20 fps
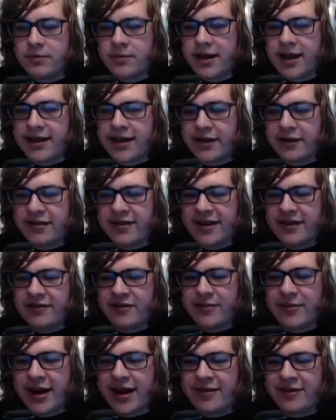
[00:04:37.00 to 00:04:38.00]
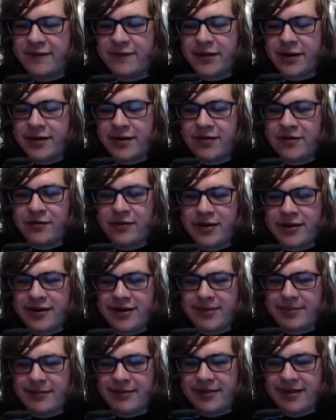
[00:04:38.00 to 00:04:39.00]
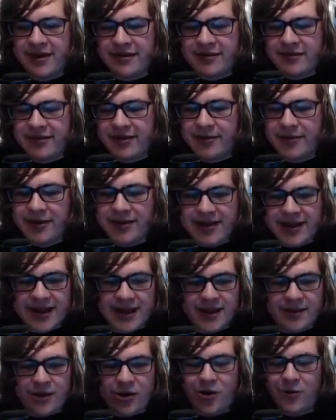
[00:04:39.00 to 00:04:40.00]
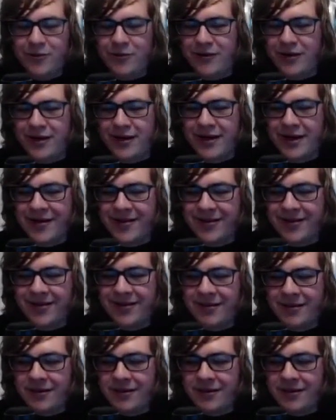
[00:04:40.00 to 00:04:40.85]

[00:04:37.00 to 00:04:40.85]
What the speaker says: And now this next room has a very tricky optimization to it that I hope we can get.